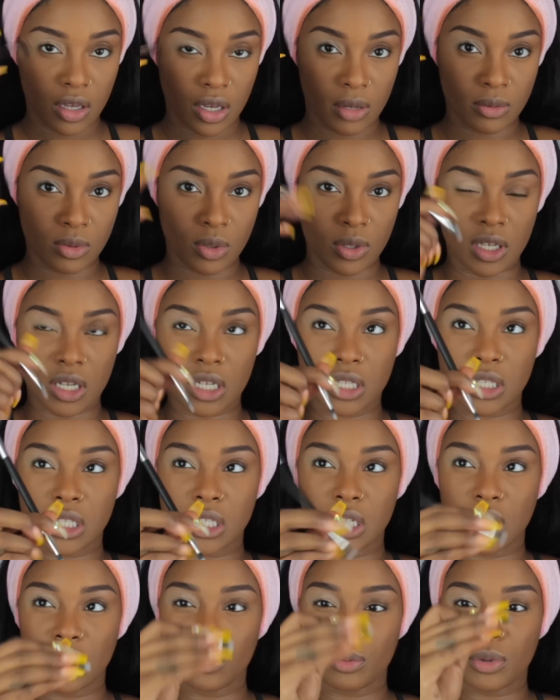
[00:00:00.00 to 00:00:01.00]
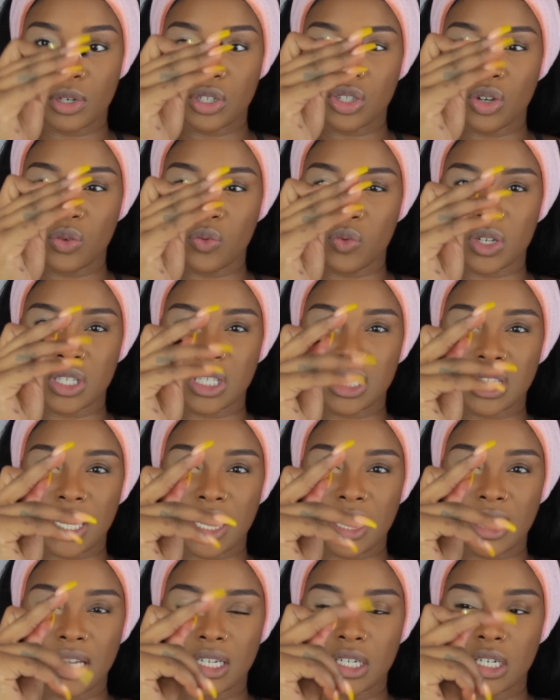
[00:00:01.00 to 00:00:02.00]
Comes with a concealer brush on one
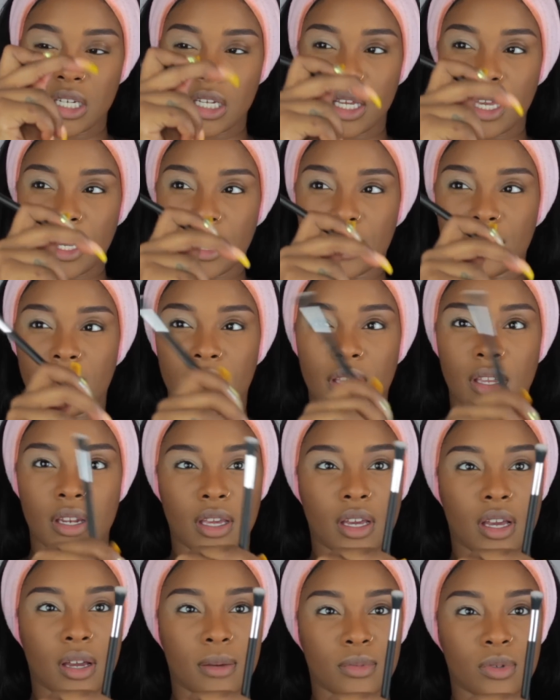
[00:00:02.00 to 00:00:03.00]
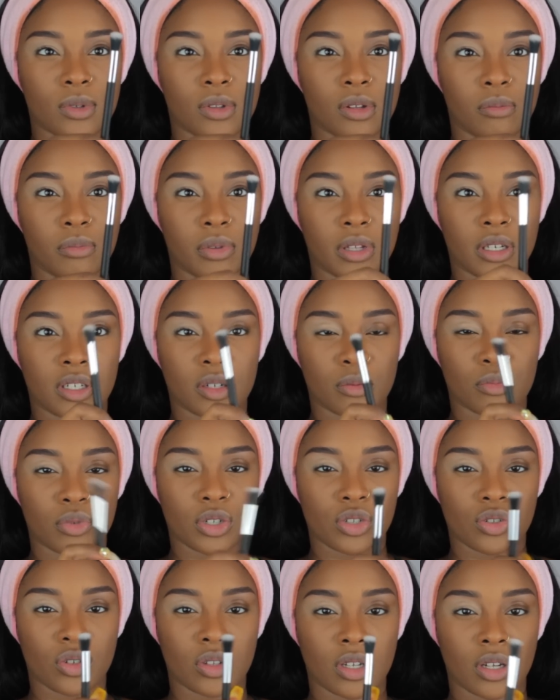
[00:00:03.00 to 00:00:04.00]
side, and then it comes with a blending
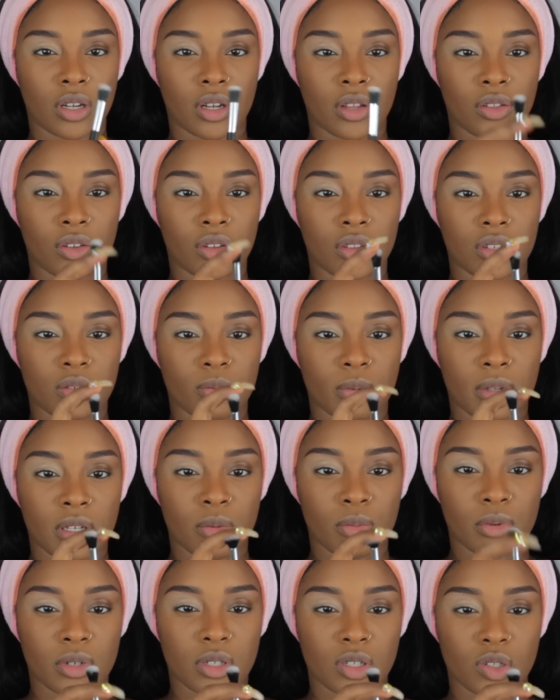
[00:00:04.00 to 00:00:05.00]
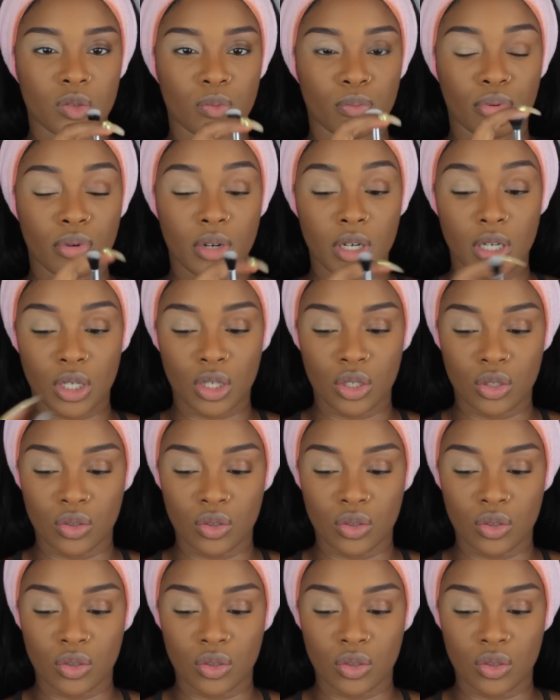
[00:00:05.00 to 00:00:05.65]
brush on the other. This blending brush is pretty